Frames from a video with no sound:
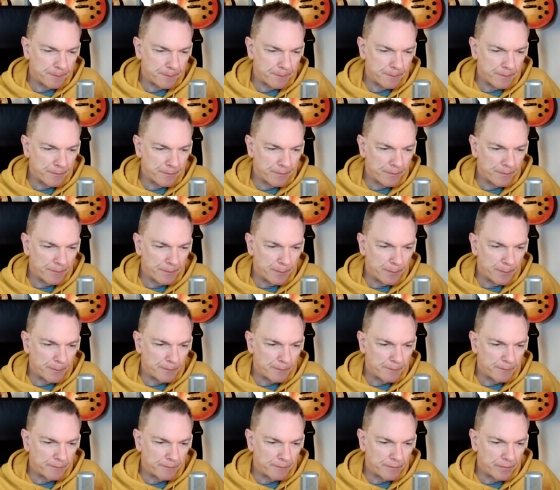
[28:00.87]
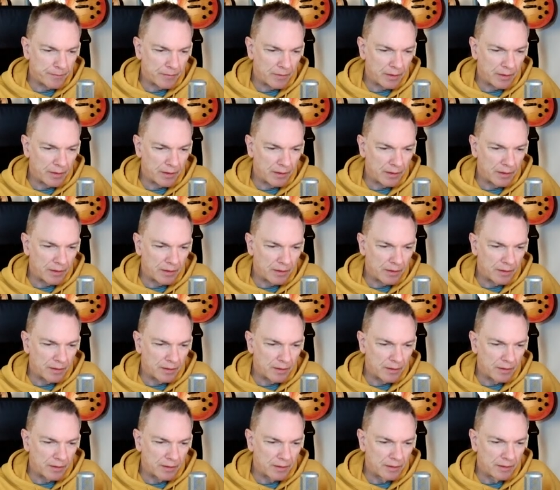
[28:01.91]

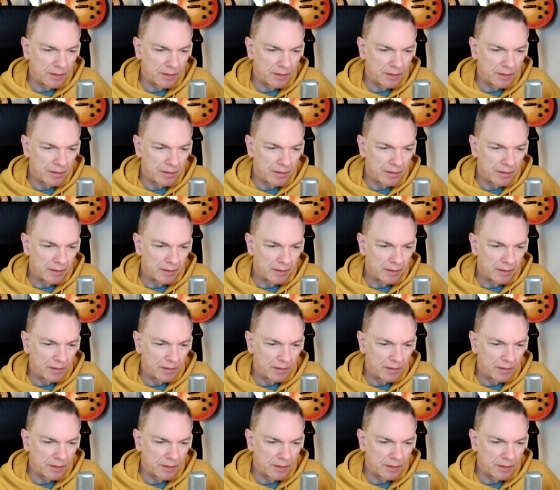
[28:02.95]
(no one is talking)